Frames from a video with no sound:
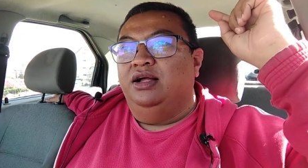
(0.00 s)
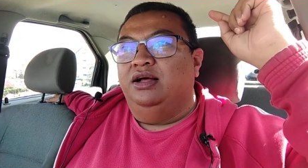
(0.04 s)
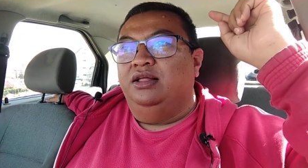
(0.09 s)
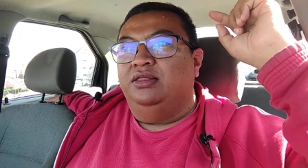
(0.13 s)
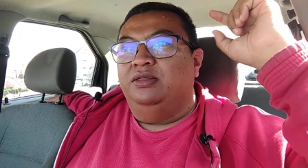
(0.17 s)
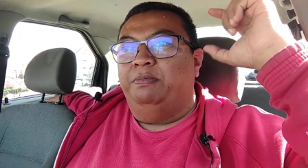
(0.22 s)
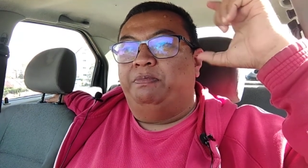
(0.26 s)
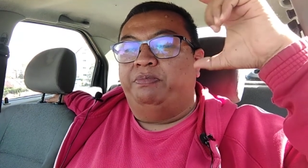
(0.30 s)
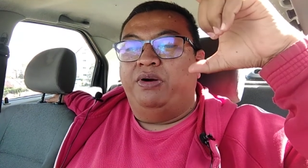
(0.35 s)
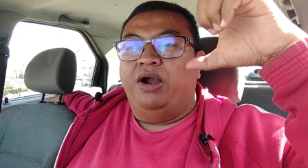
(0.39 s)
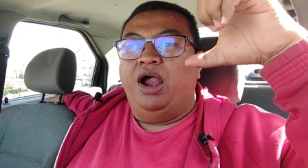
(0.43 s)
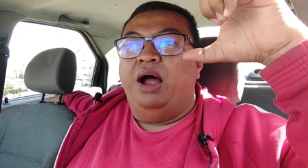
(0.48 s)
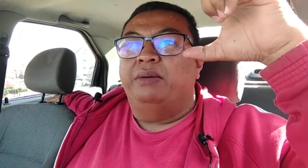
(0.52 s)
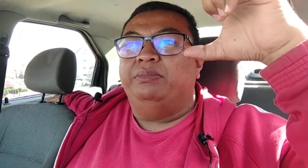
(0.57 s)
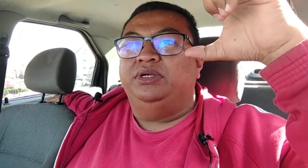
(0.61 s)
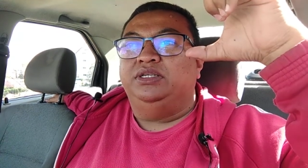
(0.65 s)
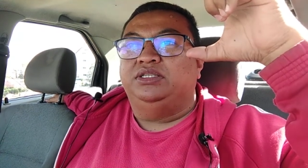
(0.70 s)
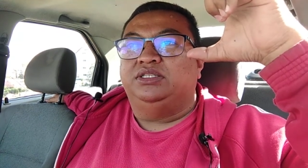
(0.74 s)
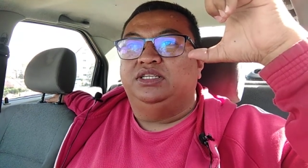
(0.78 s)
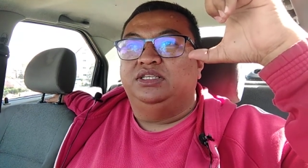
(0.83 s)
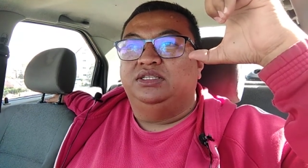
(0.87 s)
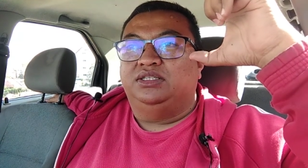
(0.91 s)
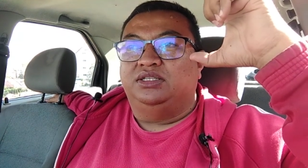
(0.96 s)
the
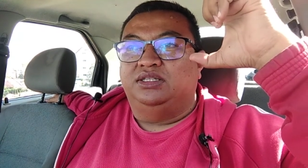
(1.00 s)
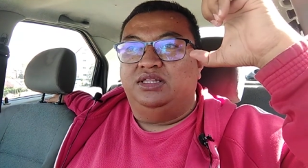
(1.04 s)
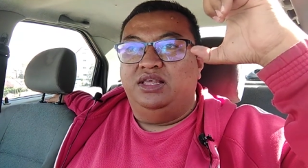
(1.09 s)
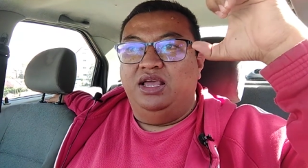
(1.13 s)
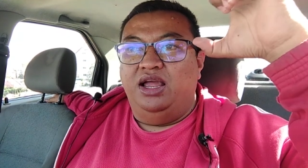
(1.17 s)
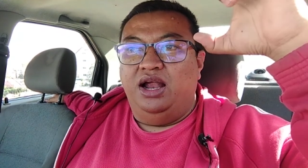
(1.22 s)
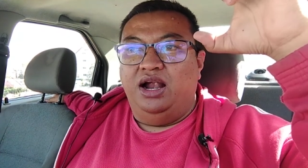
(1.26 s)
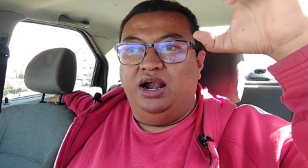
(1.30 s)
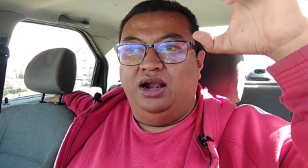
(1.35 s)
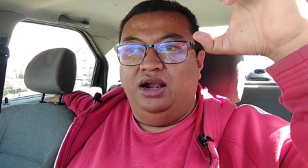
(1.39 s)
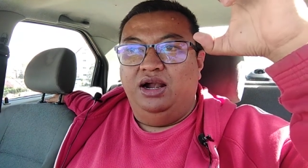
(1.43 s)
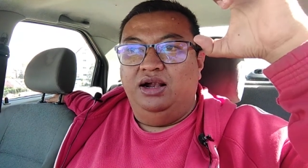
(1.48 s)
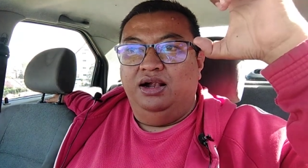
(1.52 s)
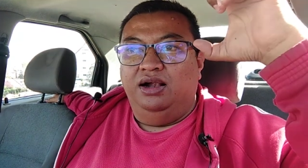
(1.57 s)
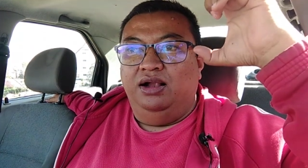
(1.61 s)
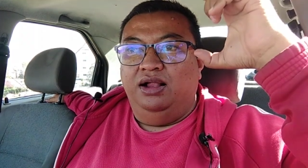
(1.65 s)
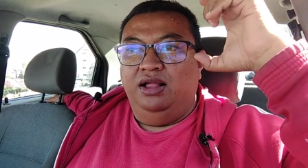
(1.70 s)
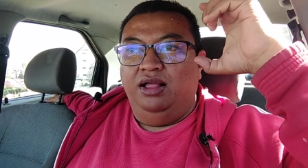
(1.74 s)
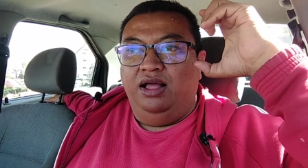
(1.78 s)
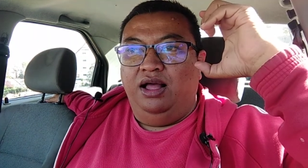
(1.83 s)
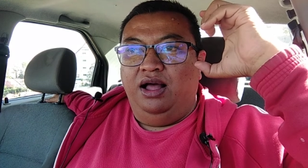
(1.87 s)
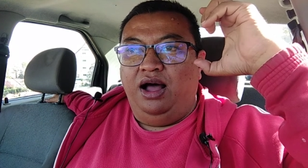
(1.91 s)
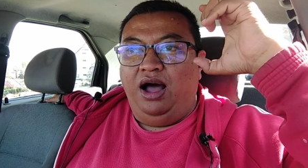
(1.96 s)
promise is there:
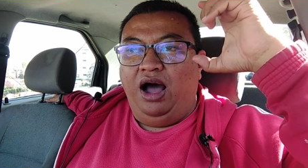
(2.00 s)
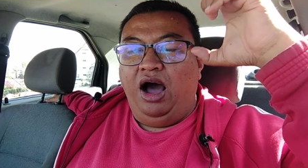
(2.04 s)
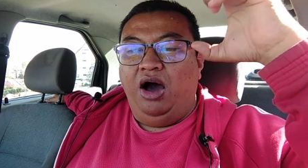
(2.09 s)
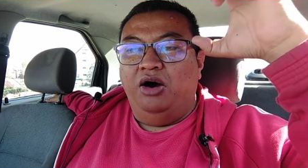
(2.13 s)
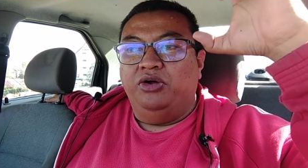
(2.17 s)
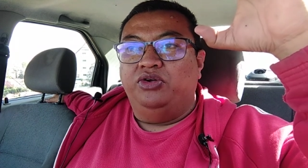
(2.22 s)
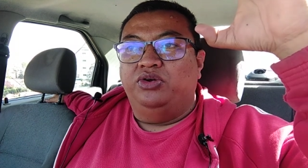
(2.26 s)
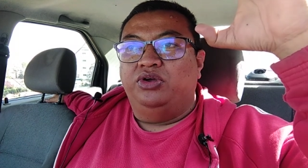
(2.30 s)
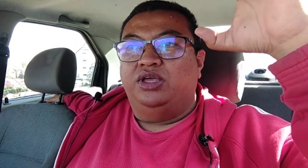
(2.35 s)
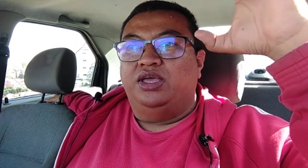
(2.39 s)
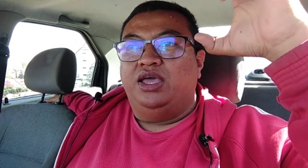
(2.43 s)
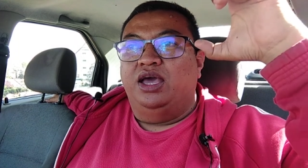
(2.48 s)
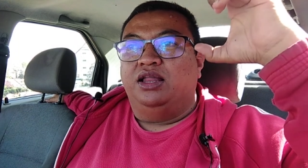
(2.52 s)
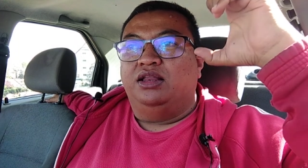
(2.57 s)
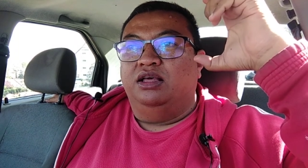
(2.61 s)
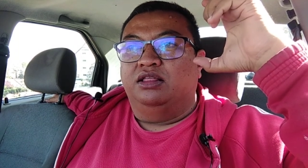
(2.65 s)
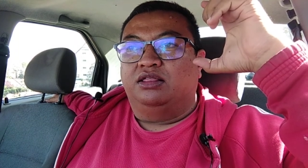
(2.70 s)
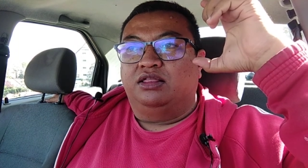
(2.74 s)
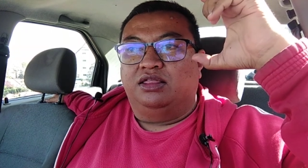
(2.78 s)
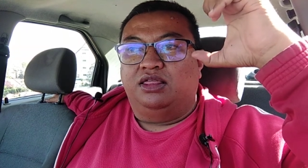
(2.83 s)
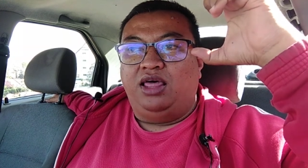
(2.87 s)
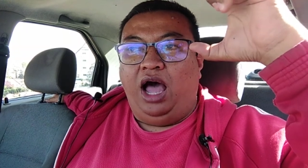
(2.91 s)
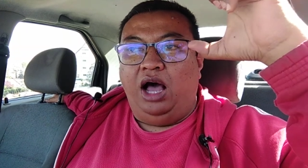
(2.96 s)
how to get
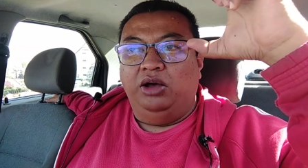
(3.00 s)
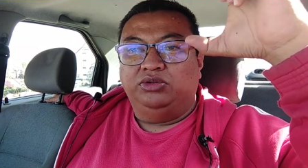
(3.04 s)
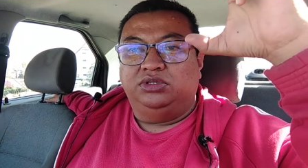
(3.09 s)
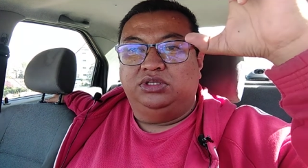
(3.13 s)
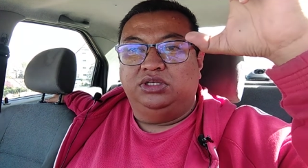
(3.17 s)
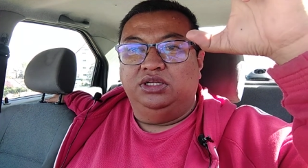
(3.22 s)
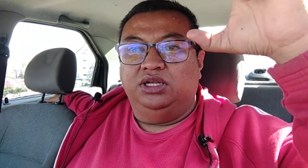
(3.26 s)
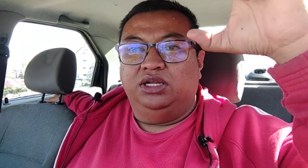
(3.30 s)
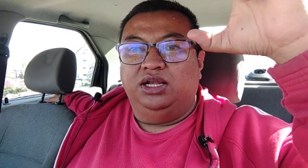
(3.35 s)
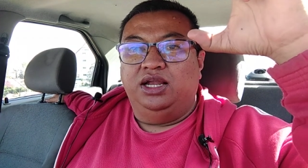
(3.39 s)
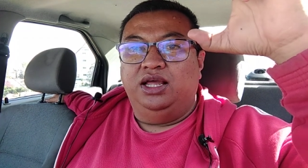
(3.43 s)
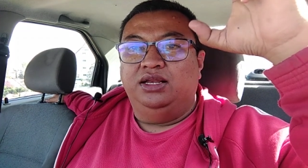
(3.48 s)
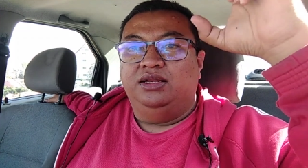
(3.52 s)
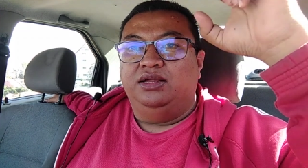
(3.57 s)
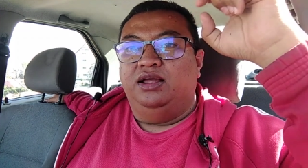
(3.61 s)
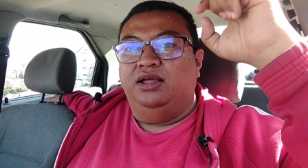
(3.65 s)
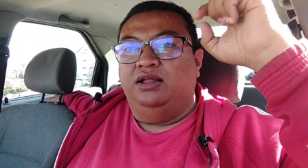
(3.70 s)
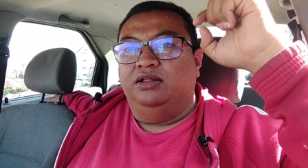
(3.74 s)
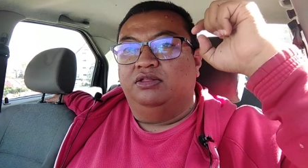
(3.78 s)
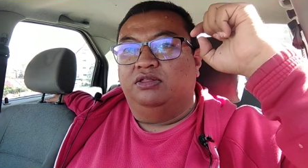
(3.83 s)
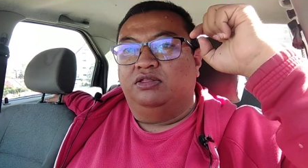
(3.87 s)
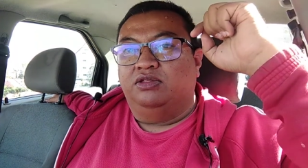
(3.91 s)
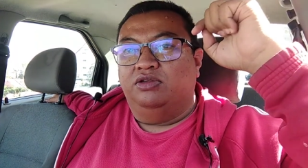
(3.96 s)
1,000 leads
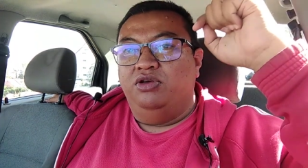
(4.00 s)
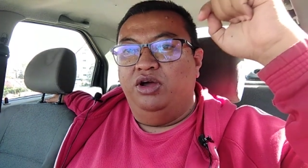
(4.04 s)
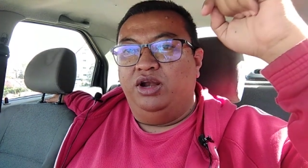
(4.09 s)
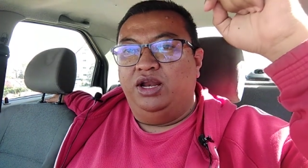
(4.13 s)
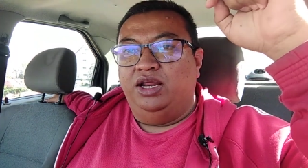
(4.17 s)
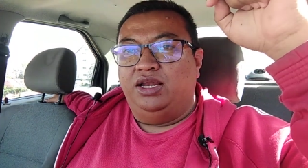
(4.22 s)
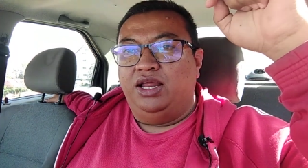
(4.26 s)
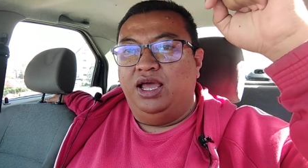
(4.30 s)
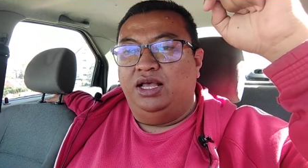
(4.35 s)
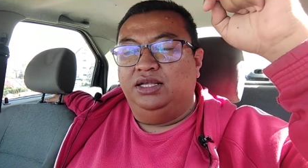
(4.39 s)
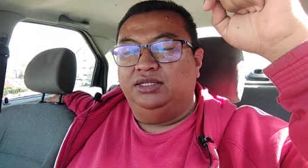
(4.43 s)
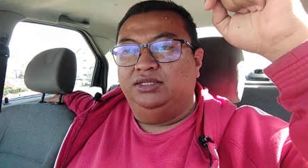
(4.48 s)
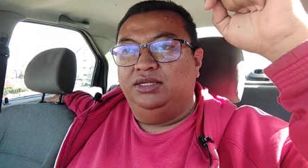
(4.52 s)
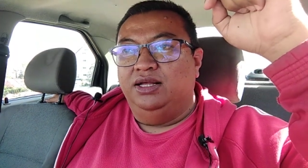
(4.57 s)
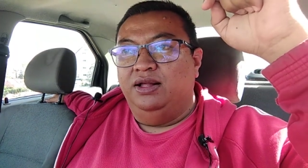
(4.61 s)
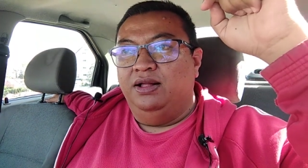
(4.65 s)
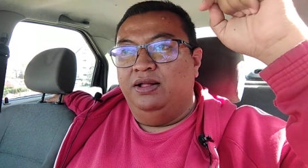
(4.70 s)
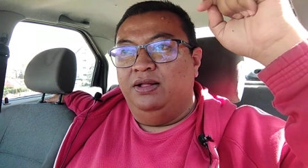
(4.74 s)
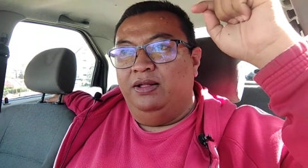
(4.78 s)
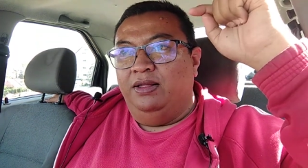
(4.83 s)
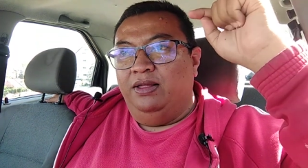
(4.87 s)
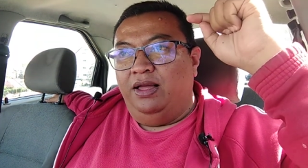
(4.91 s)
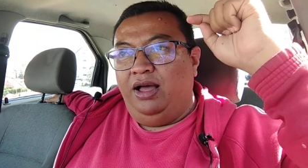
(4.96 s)
in 30 days.
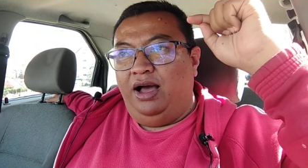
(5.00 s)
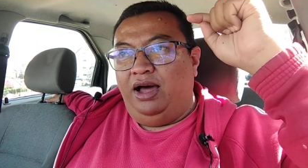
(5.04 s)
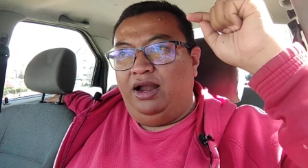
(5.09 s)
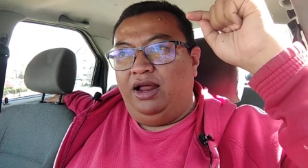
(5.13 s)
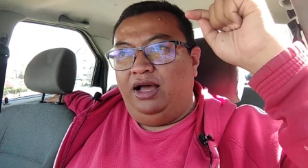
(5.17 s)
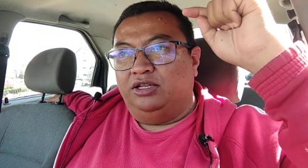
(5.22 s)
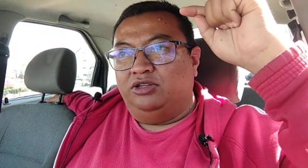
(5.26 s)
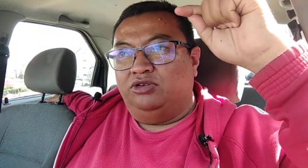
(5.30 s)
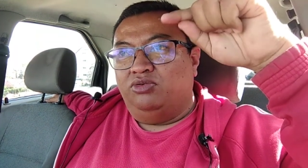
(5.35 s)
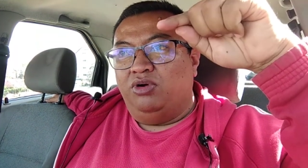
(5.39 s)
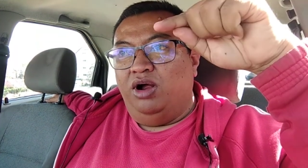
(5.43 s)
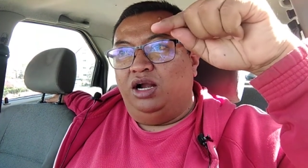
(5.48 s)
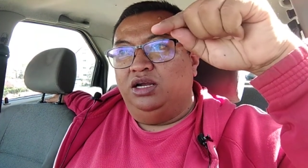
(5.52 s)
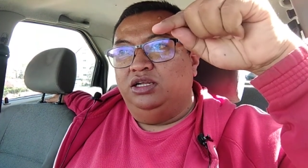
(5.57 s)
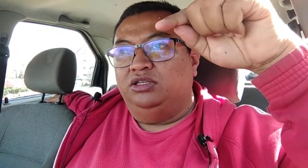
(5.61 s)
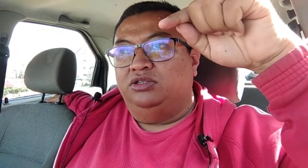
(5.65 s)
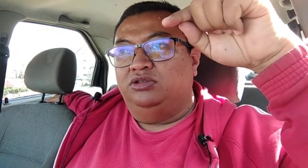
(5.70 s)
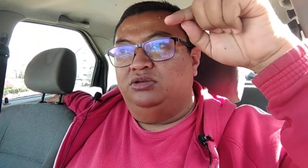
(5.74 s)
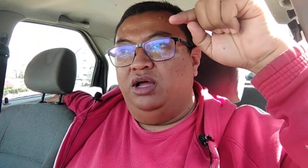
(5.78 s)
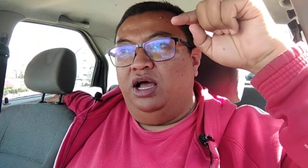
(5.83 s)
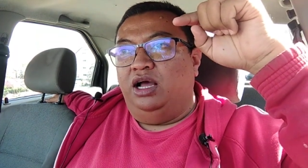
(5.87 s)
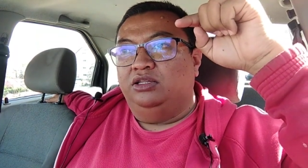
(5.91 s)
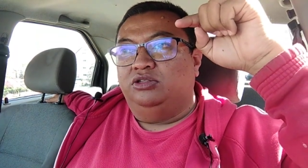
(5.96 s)
and
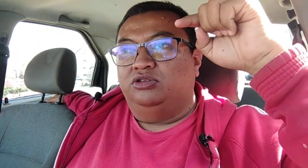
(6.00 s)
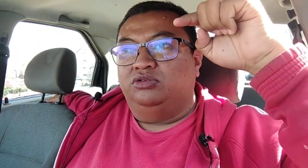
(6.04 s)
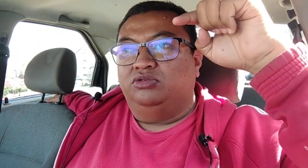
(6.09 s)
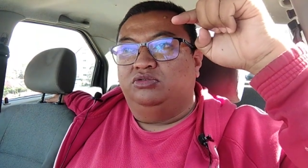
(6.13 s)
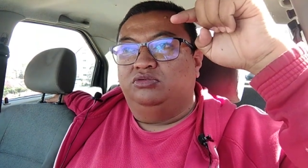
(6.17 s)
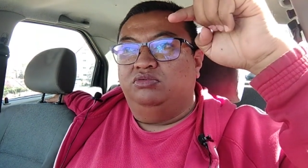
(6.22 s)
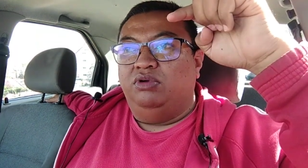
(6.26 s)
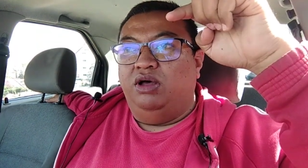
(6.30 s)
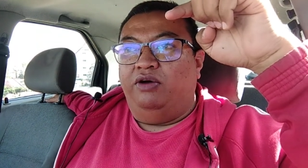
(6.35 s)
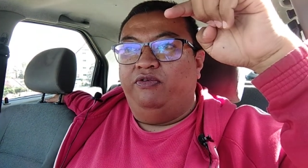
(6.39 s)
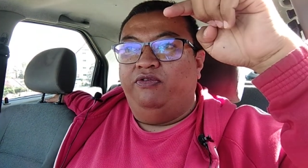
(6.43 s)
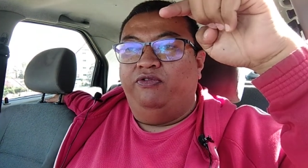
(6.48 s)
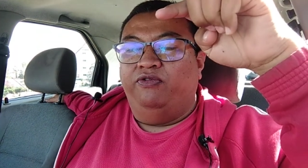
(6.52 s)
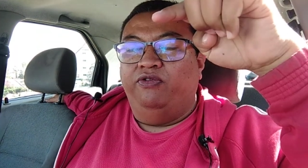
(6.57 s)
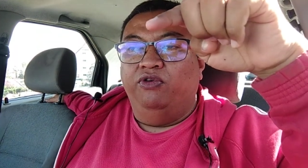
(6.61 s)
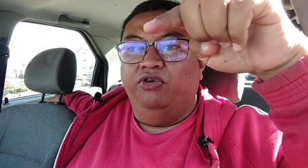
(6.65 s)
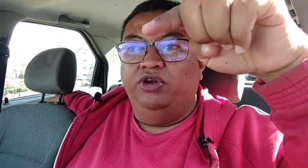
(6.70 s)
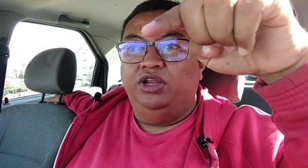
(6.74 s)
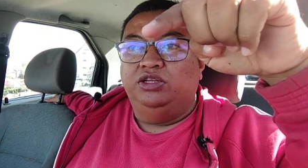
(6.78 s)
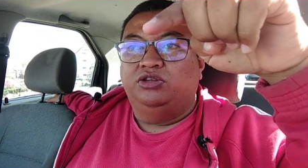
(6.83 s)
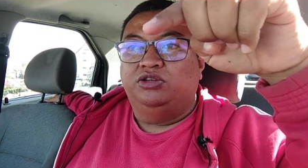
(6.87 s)
I fully